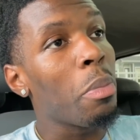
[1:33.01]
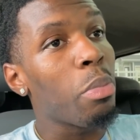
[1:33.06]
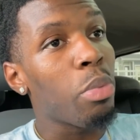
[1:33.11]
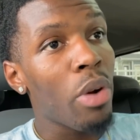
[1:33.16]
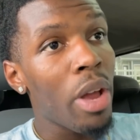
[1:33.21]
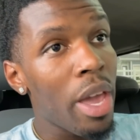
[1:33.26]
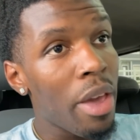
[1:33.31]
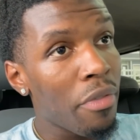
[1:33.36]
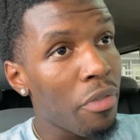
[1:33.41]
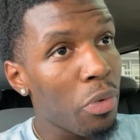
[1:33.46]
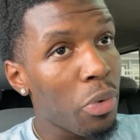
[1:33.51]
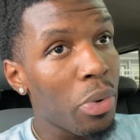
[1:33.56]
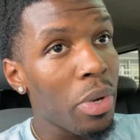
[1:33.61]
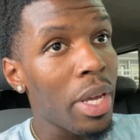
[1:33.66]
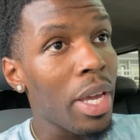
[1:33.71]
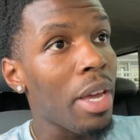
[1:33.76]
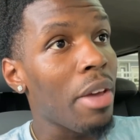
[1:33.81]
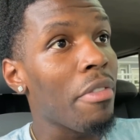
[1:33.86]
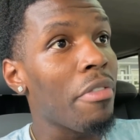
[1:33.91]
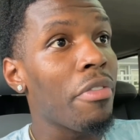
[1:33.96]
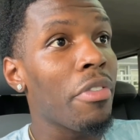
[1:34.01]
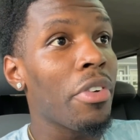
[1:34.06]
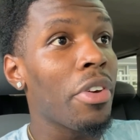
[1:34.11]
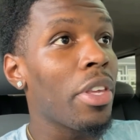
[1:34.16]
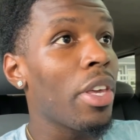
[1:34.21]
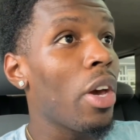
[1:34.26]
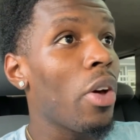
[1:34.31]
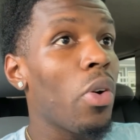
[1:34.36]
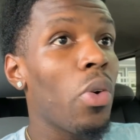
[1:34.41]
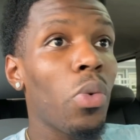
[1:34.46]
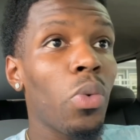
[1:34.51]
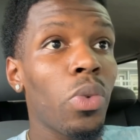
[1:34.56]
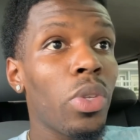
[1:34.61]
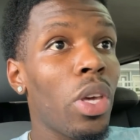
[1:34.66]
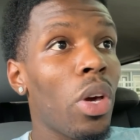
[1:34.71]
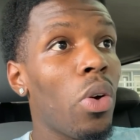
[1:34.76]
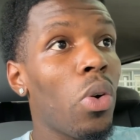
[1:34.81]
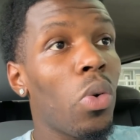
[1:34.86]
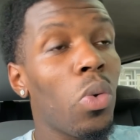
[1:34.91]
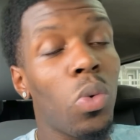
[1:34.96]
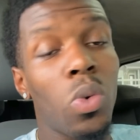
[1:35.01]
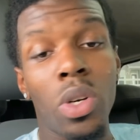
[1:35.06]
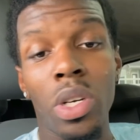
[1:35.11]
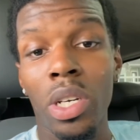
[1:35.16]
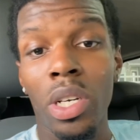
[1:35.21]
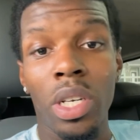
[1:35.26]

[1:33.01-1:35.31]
bravery and for your